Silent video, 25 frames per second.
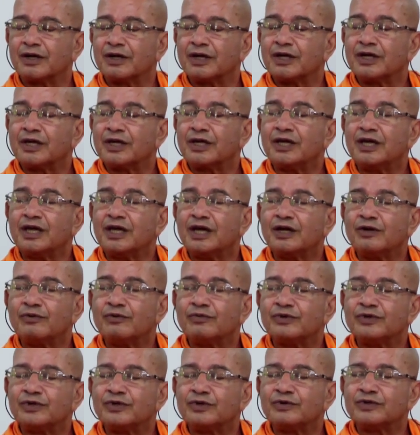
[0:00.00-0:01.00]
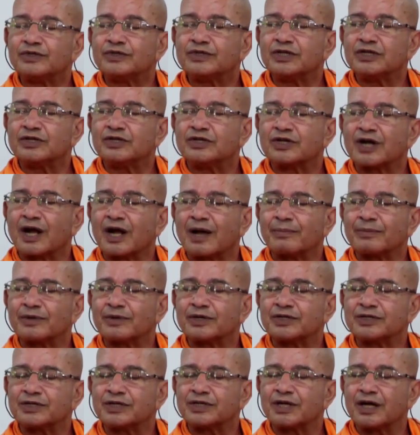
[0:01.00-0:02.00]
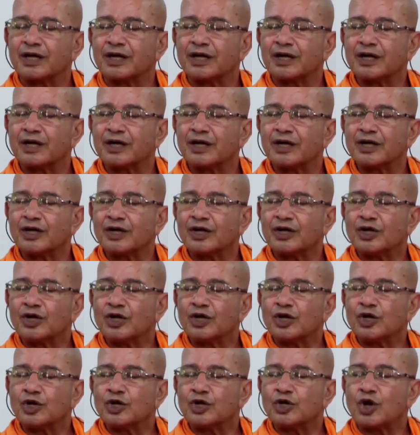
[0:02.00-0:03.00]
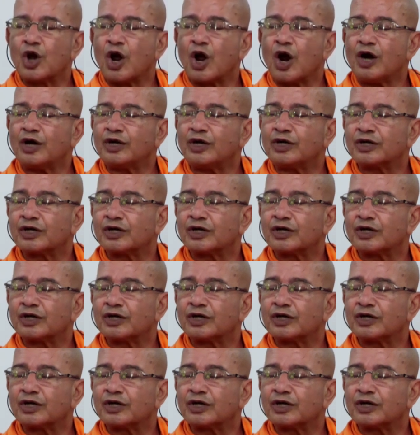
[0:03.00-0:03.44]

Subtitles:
Here you see Sri Ramakrishna not